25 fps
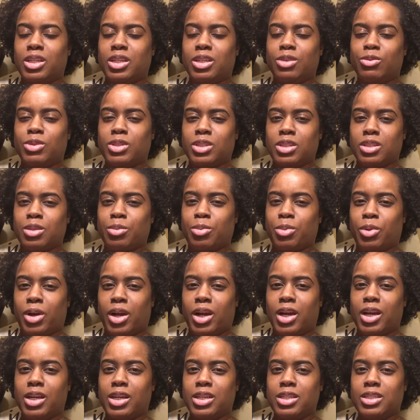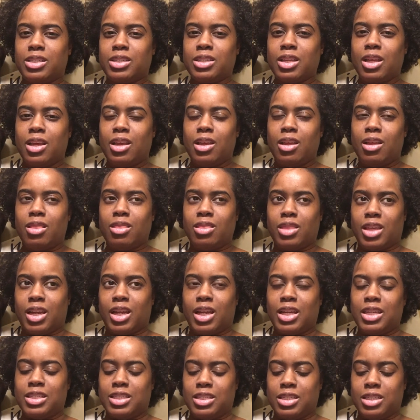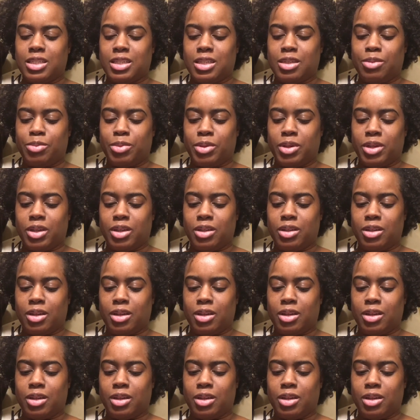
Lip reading: It was a surprise that I did, but